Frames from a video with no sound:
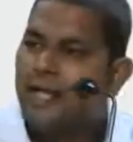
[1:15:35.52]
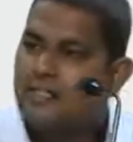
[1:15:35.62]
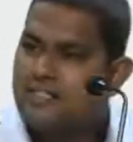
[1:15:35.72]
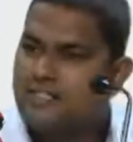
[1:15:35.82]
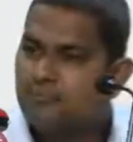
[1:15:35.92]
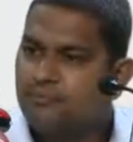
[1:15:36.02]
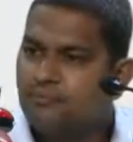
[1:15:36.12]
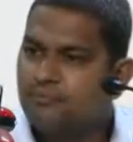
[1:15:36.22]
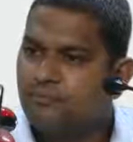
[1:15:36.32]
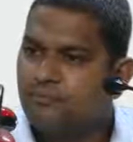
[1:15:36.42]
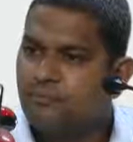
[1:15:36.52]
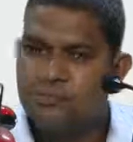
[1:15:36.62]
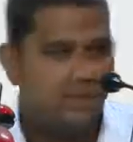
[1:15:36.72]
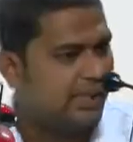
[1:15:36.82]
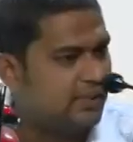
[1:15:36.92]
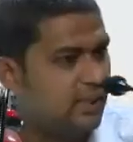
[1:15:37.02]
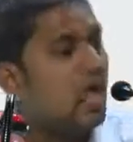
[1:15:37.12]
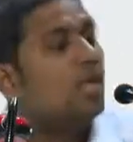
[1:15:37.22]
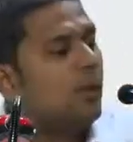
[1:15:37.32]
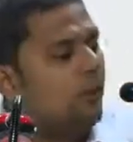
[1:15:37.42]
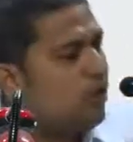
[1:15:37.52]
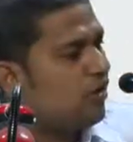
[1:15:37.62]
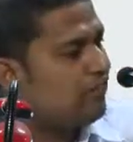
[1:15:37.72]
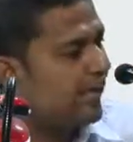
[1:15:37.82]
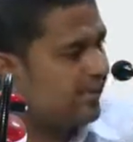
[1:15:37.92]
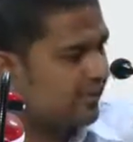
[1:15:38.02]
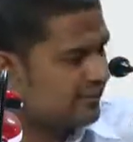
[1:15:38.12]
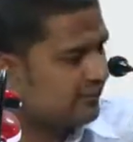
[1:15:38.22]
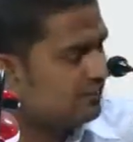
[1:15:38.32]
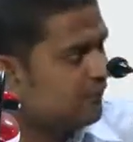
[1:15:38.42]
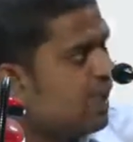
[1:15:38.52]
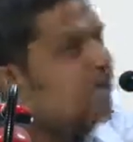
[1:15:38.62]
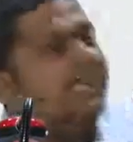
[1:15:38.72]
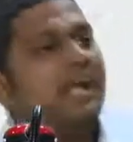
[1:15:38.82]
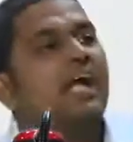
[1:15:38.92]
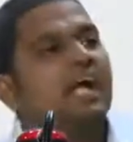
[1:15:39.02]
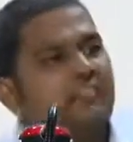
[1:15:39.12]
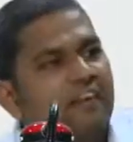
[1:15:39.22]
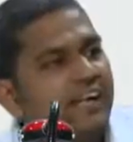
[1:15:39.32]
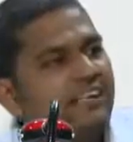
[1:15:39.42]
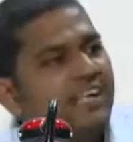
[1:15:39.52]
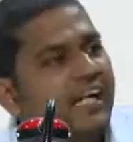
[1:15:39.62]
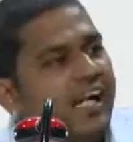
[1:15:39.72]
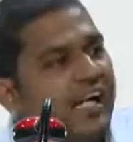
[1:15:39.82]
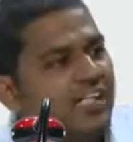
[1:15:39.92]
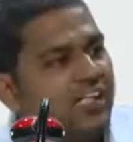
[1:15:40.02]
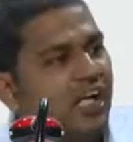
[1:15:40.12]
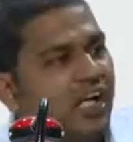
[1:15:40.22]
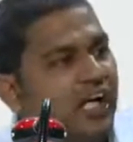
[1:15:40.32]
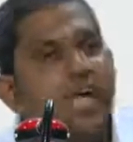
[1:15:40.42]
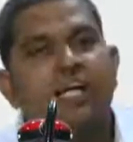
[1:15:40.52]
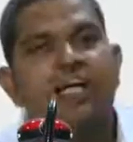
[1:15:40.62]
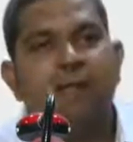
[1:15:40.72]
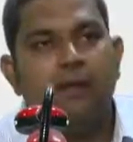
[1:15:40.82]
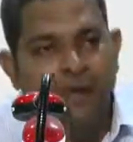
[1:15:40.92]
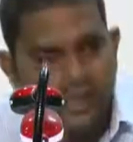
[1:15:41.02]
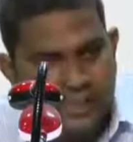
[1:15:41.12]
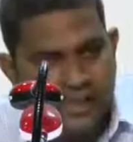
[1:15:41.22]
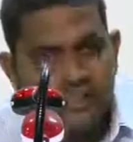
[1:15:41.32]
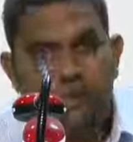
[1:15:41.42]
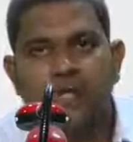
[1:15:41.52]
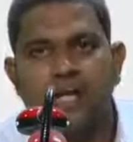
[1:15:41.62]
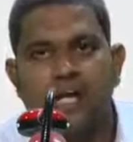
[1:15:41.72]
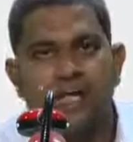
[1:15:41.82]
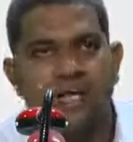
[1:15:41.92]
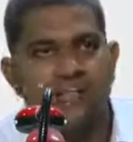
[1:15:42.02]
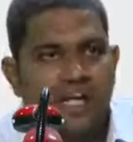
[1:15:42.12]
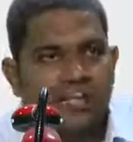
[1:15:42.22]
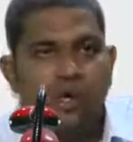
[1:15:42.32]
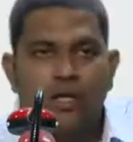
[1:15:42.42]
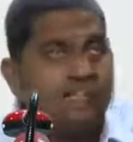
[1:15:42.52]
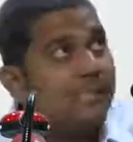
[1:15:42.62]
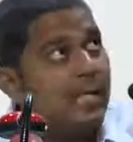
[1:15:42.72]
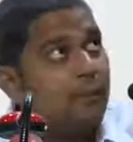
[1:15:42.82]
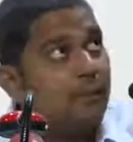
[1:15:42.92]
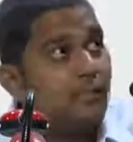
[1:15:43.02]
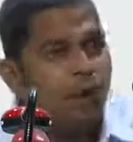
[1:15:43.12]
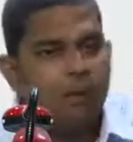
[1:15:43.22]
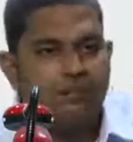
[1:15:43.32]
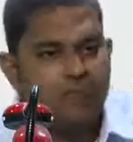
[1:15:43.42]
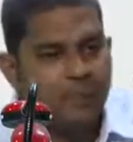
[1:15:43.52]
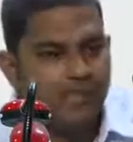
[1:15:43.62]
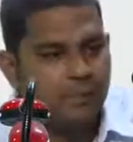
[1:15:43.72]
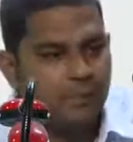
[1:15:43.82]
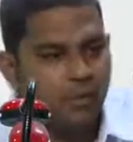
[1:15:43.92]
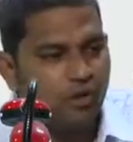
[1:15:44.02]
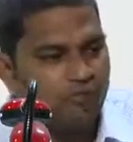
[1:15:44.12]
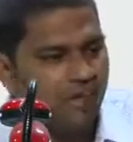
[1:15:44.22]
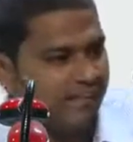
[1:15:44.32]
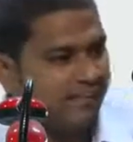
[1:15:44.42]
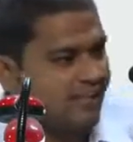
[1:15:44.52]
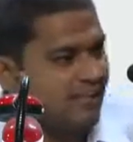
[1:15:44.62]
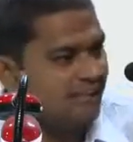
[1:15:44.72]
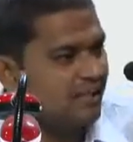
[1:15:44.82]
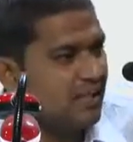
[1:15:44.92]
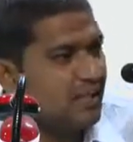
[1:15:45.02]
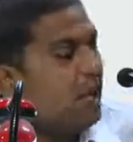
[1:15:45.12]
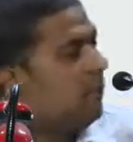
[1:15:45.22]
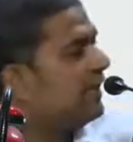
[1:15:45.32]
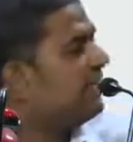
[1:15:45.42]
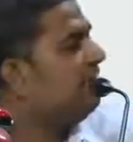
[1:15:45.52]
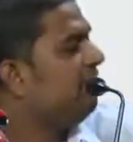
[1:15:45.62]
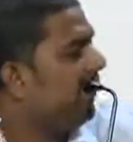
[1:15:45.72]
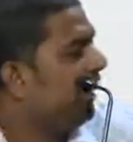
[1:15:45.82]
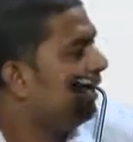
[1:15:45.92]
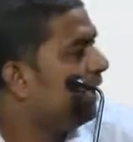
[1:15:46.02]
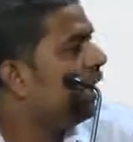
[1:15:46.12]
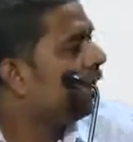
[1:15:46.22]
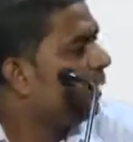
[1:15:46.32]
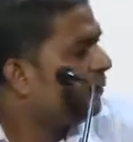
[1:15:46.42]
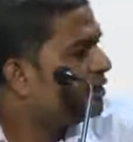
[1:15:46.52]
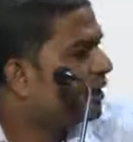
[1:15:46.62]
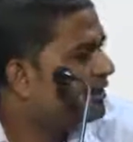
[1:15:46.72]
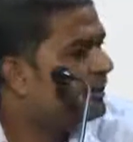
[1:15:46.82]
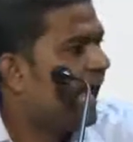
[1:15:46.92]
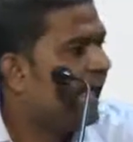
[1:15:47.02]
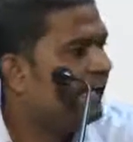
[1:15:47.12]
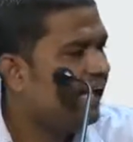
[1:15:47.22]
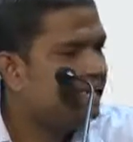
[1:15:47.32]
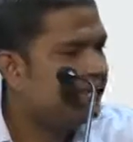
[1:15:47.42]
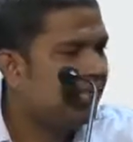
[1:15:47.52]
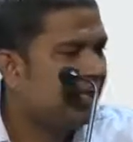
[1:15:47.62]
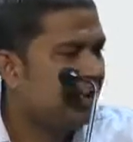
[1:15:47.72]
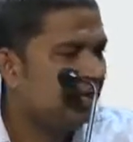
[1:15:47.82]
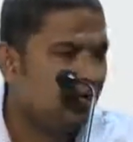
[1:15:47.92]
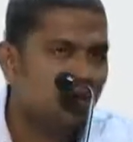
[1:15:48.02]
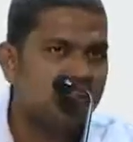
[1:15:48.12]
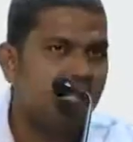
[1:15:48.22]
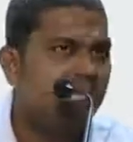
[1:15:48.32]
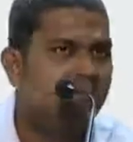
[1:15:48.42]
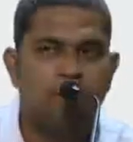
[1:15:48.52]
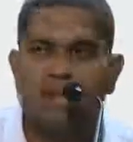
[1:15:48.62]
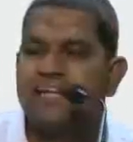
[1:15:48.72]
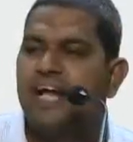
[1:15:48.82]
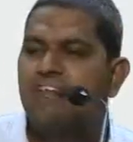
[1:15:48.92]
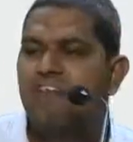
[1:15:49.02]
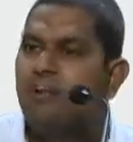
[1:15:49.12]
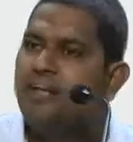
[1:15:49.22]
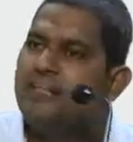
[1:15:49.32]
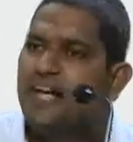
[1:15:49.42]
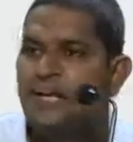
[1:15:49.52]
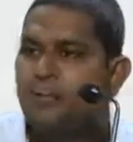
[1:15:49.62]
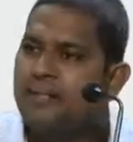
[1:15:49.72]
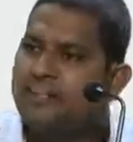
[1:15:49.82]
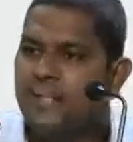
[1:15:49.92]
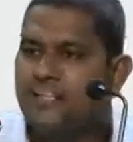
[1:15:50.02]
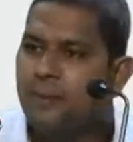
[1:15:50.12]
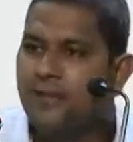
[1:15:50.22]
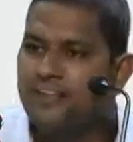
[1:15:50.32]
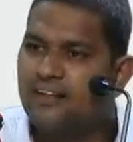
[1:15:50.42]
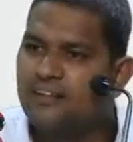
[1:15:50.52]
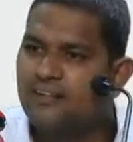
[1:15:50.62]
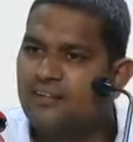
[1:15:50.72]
heads. Yes, the board of directors. See, dividends declaration, giving interest to the creditors, it is all decided by the top level management, board of directors. But giving commissions and incentives to the salesman, that will be decided by the sales manager.